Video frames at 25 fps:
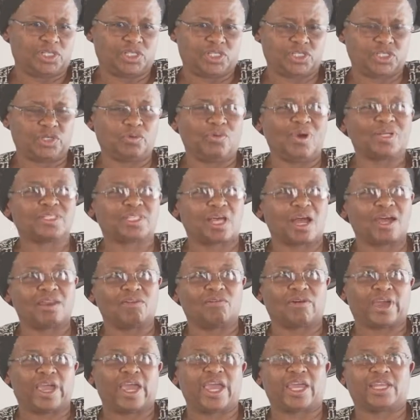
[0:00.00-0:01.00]
She was
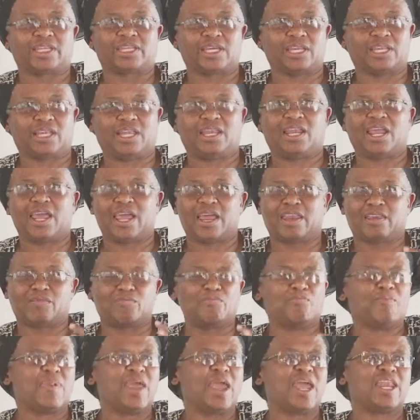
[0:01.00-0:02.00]
allocated land
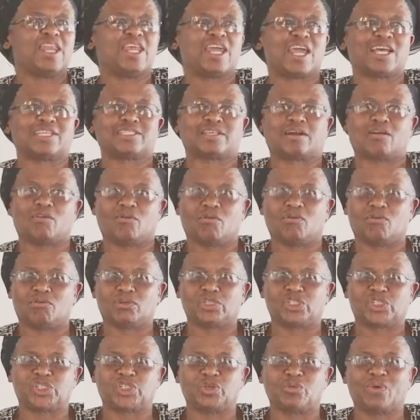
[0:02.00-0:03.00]
many years
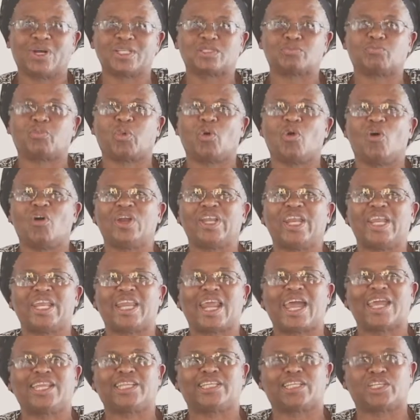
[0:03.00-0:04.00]
ago. She was born in
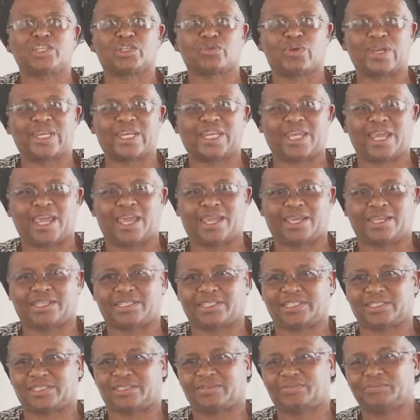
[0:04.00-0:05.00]

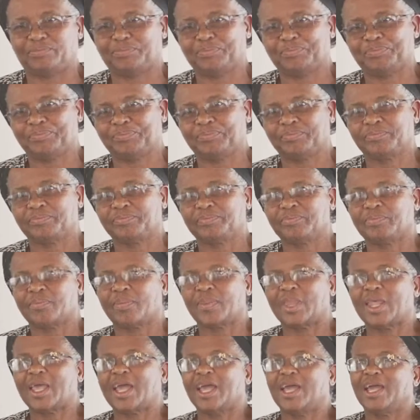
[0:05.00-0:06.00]
1928.
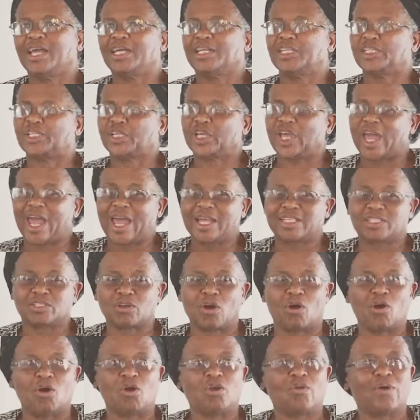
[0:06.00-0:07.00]
She has
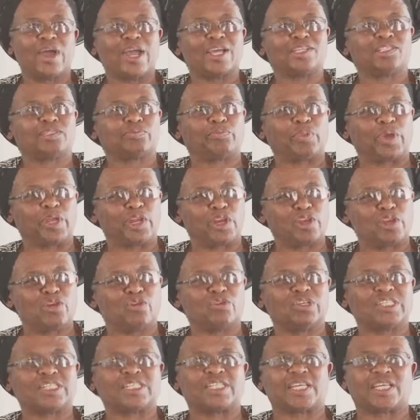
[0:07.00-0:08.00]
always been
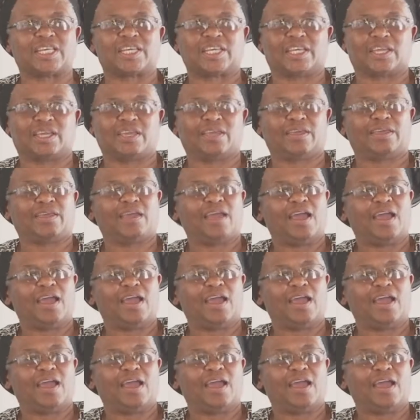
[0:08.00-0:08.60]
using